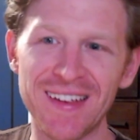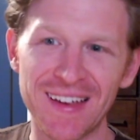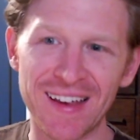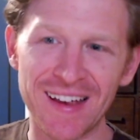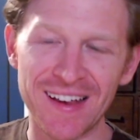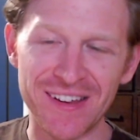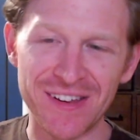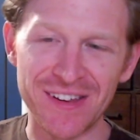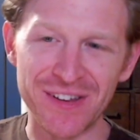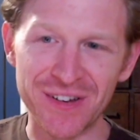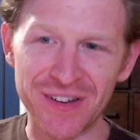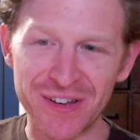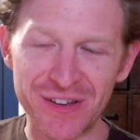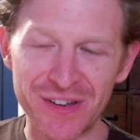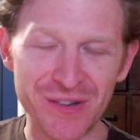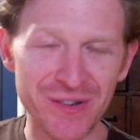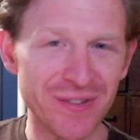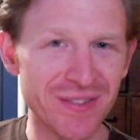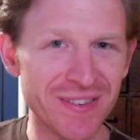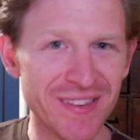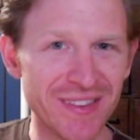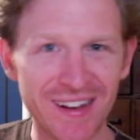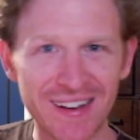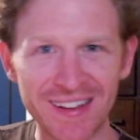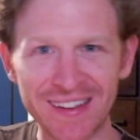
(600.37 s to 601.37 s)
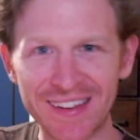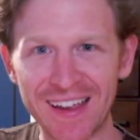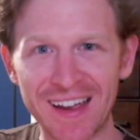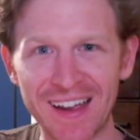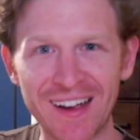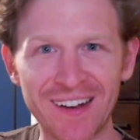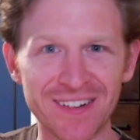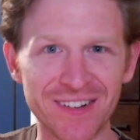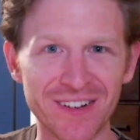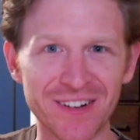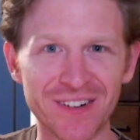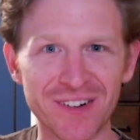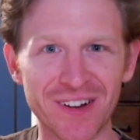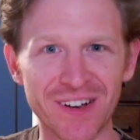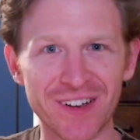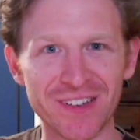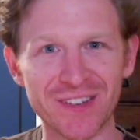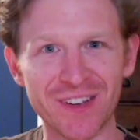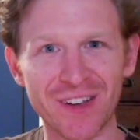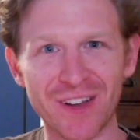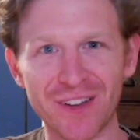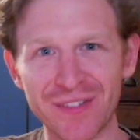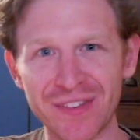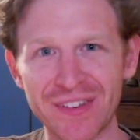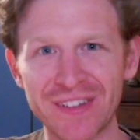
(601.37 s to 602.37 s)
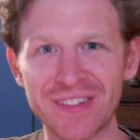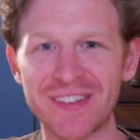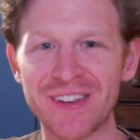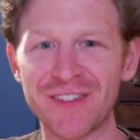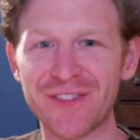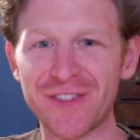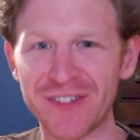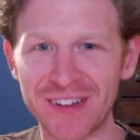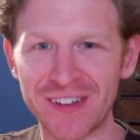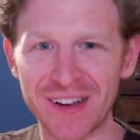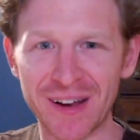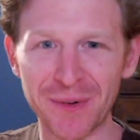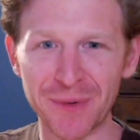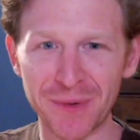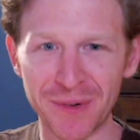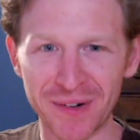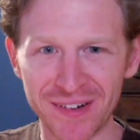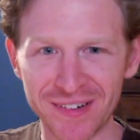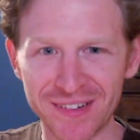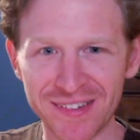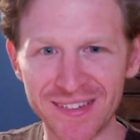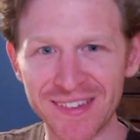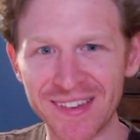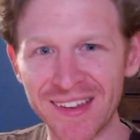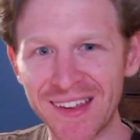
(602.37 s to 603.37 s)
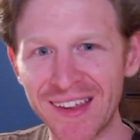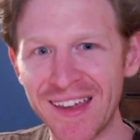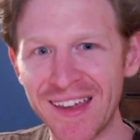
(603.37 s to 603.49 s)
and you can use that account across all these different networks.